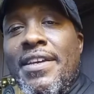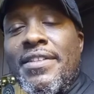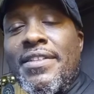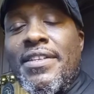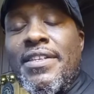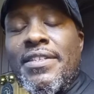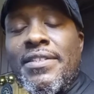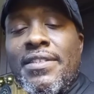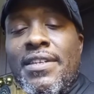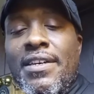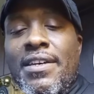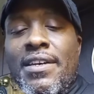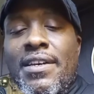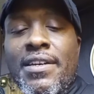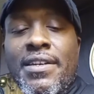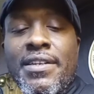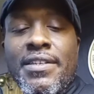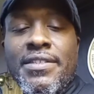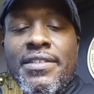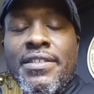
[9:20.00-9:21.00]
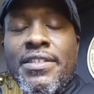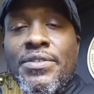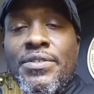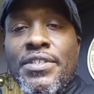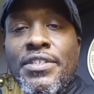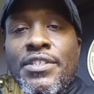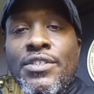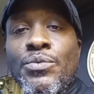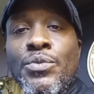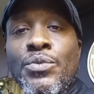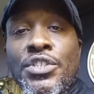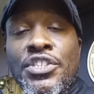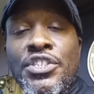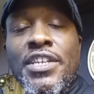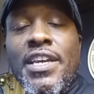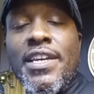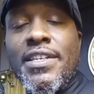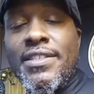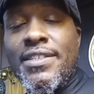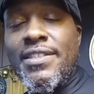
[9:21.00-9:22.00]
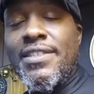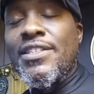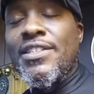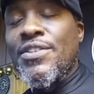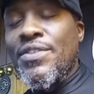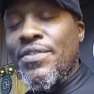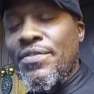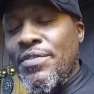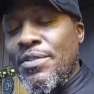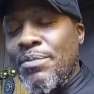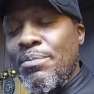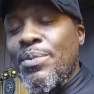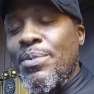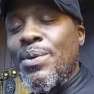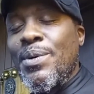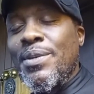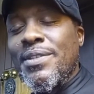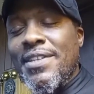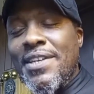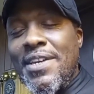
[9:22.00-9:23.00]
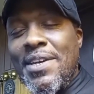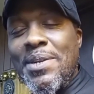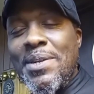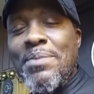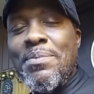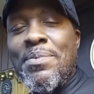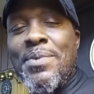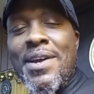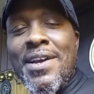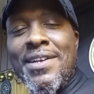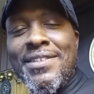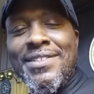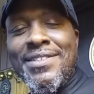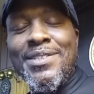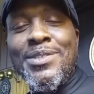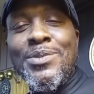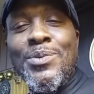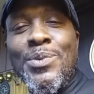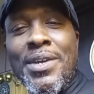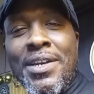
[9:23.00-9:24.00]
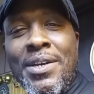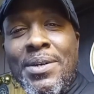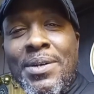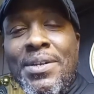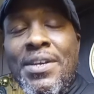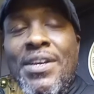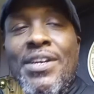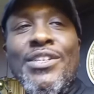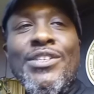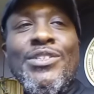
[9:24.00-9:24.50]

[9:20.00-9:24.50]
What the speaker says: in this series, which yes served aboard the Enterprise as well.